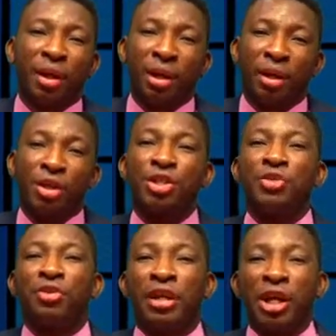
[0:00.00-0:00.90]
Let us give
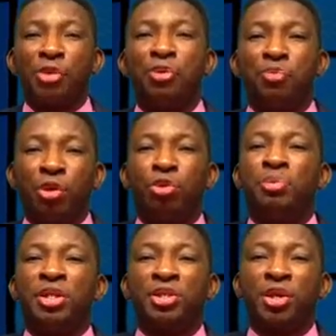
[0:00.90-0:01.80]
you a lineup of what we'll be
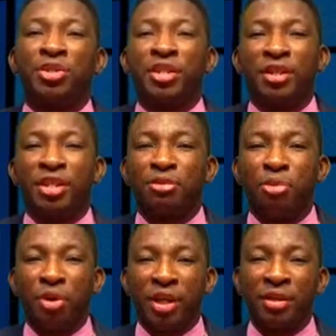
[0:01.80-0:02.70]
discussing this
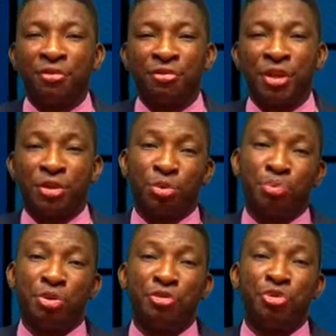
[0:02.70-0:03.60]
morning. First, we'll
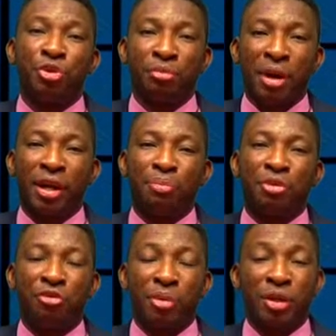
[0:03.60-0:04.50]
be reviewing market
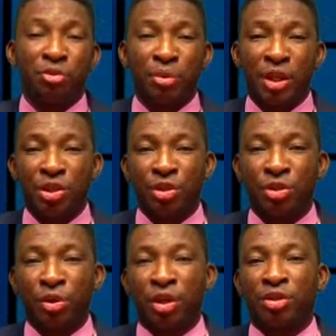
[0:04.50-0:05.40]
performance from Nigeria
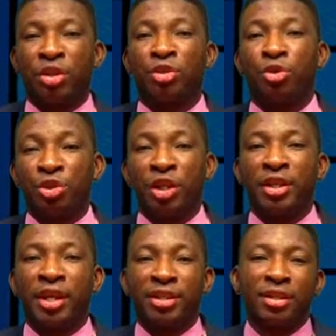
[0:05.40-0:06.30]
Stock Exchange All-Share
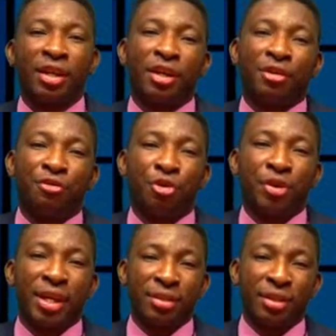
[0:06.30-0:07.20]
Index for
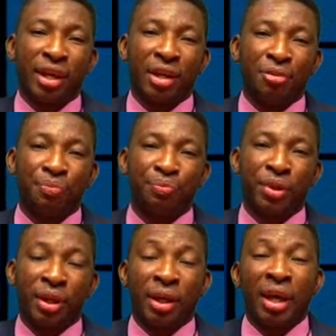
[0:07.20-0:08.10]
yesterday.
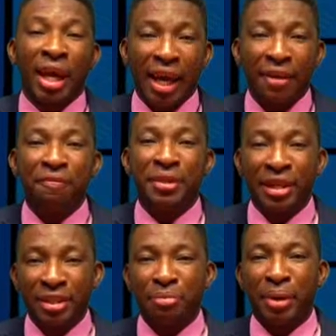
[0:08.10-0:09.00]
And
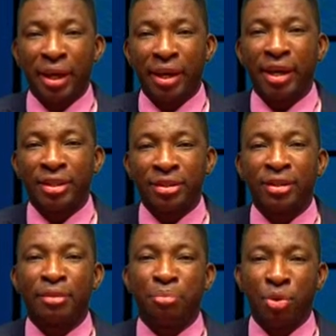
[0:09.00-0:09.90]
Fidelity Bank has
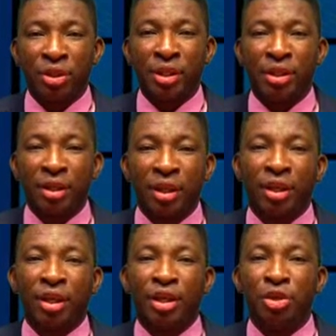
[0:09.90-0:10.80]
appointed
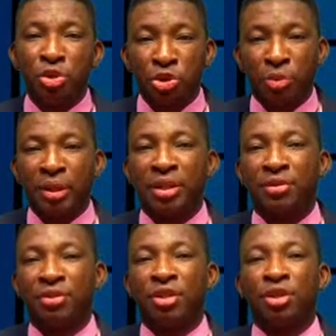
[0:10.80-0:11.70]
a new substantive
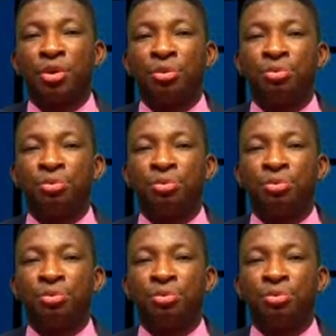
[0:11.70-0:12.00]
CEO.